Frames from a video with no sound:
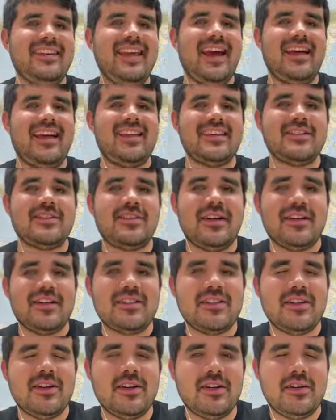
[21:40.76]
Yeah, that's great.
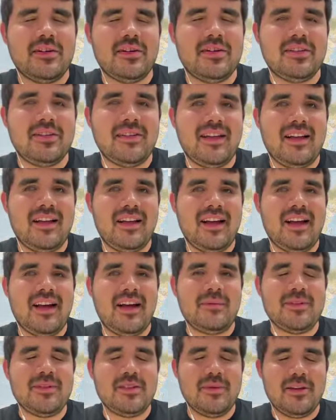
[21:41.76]
So
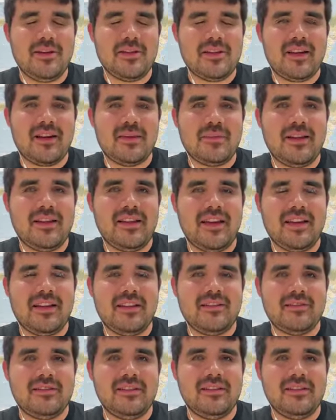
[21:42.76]
I'm assuming you're talking about like
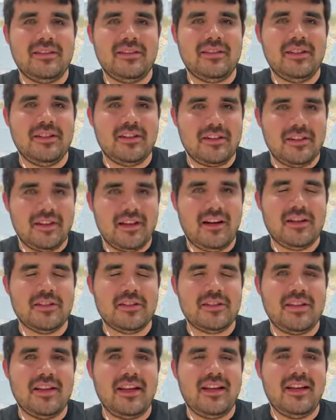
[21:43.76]
literally
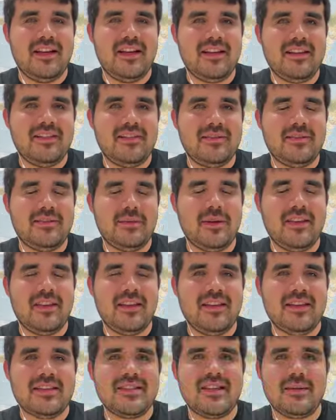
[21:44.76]
alternating
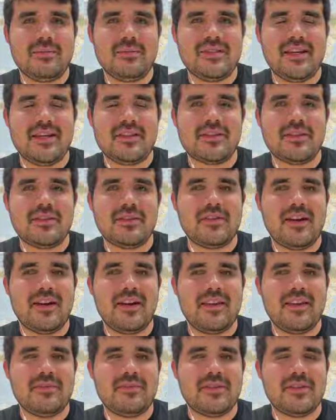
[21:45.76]
within the same session,
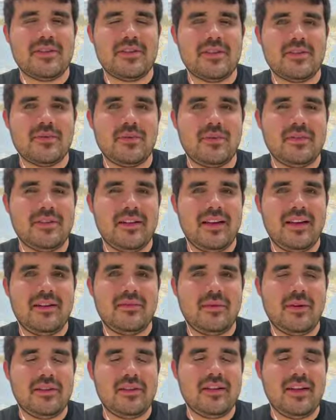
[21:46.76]
right? Versus
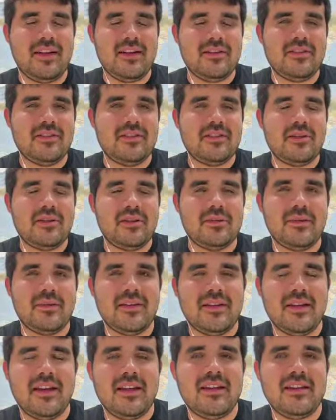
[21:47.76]
one day you do cold,
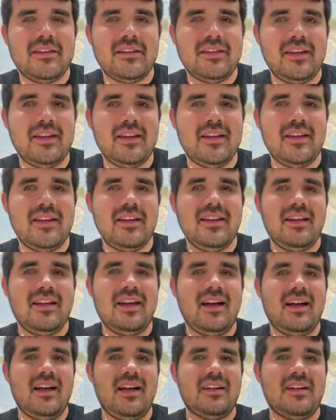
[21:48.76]
one day you do heat.
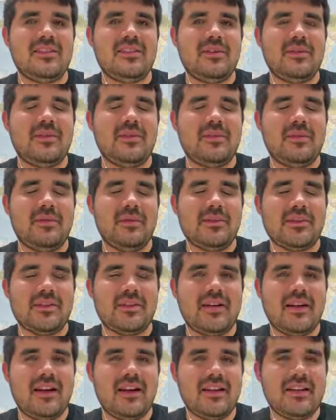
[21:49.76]
So what you're
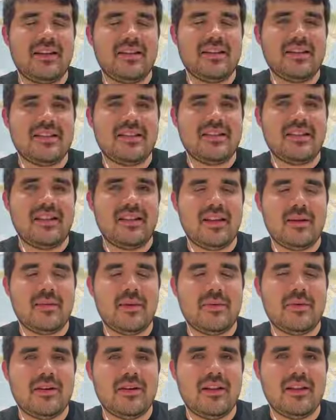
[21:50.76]
talking is, a lot of
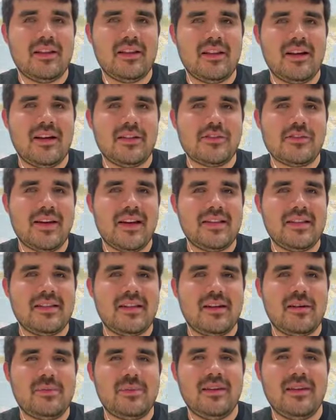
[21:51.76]
people call it contrast
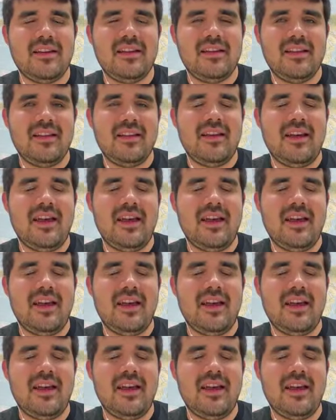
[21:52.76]
therapy.